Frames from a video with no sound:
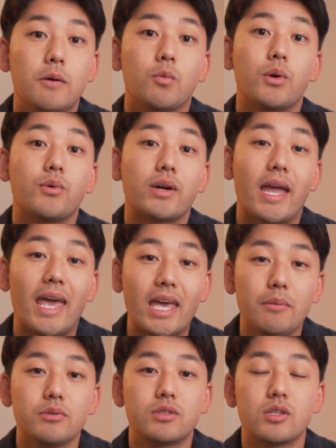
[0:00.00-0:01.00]
we were
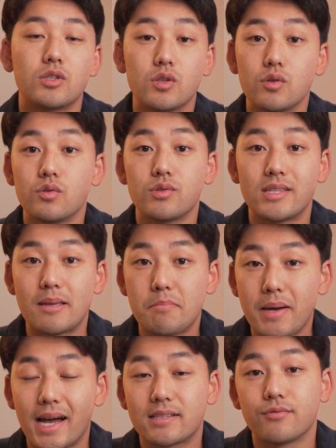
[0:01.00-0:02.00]
able to use the
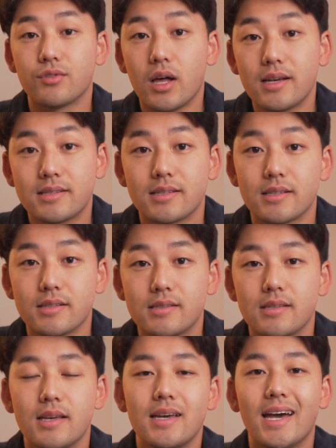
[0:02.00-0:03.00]
passive losses